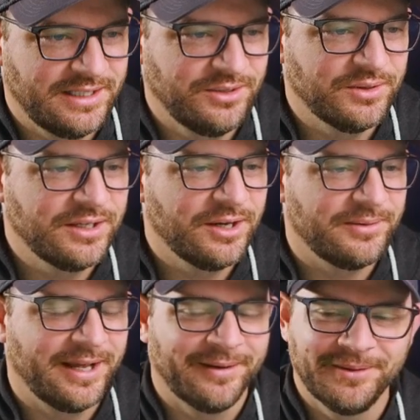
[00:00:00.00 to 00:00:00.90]
can go
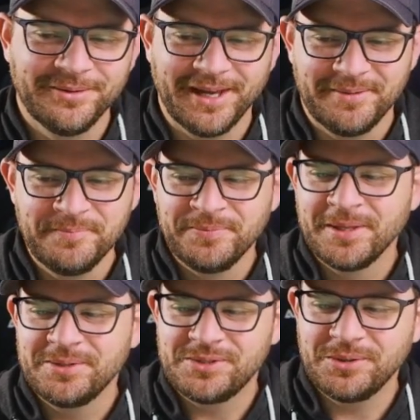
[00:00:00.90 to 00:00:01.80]
now. Okay,
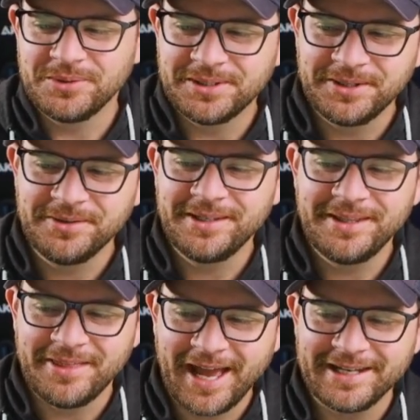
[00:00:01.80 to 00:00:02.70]
so clearly
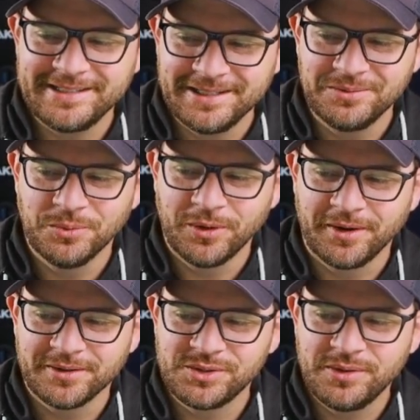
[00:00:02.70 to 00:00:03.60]
that didn't
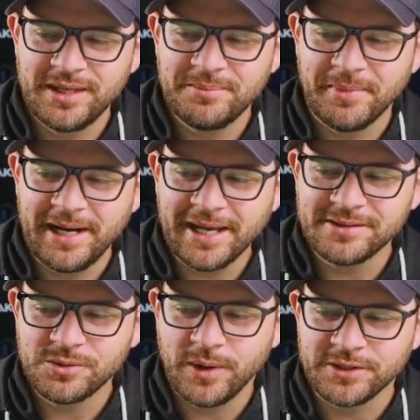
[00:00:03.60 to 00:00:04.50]
work. So then my next
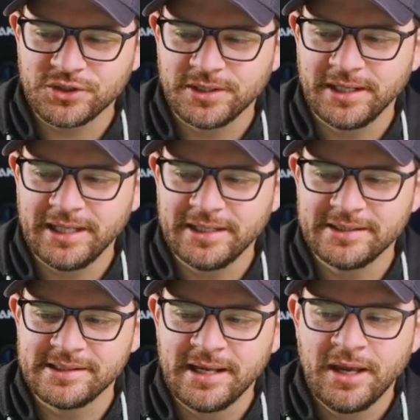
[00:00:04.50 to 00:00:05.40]
question
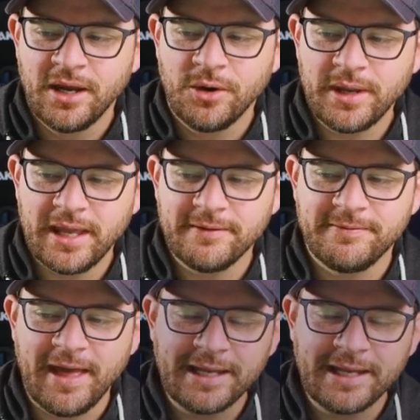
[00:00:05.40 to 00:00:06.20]
is, okay, if that